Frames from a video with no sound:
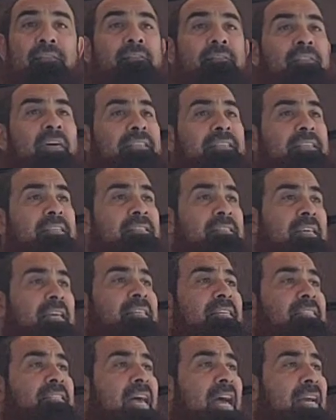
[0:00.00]
That is
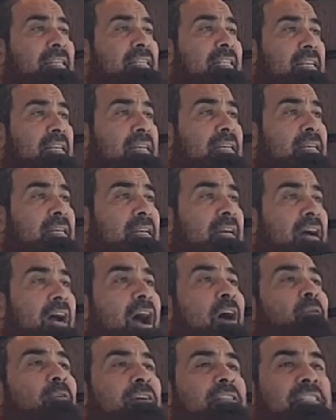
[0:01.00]
exactly
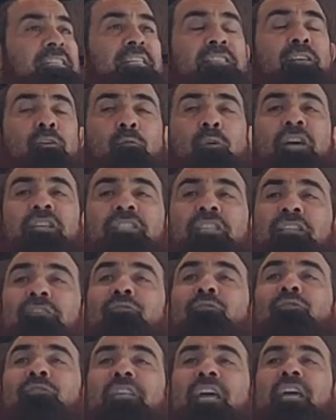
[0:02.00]
our situation
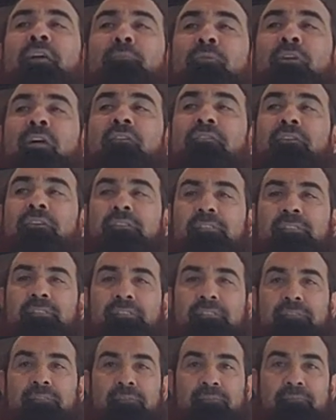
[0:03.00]
today,
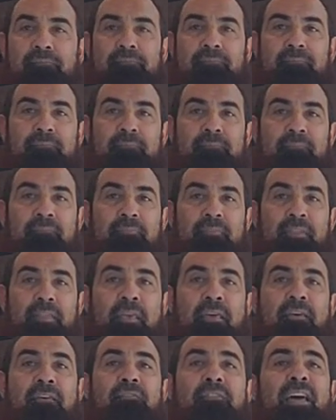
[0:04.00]
brothers.
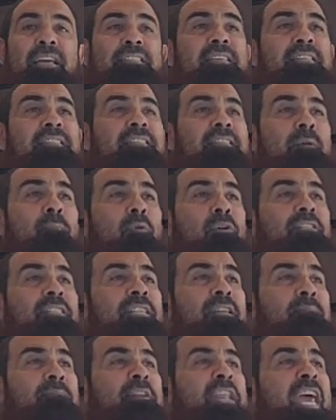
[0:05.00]
That is the
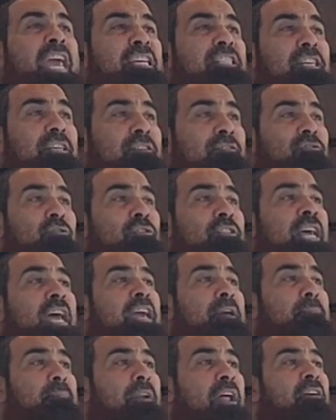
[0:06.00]
Muslim nation today,
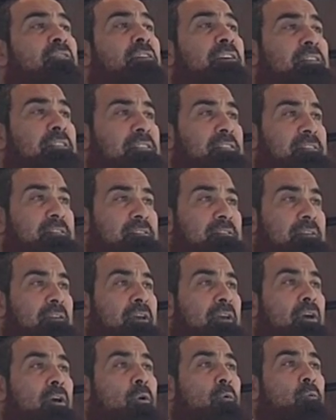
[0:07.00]
brothers
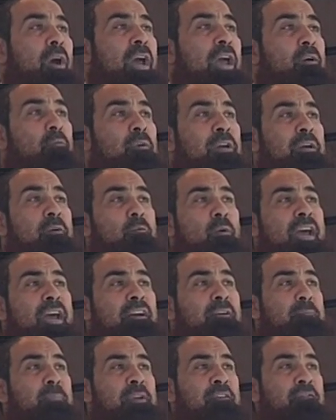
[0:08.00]
where we
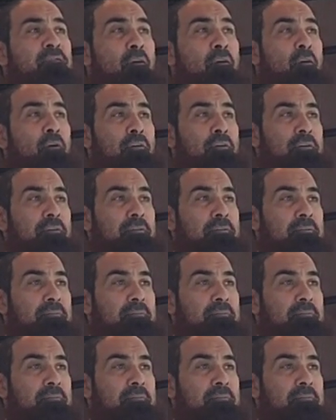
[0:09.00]
were before.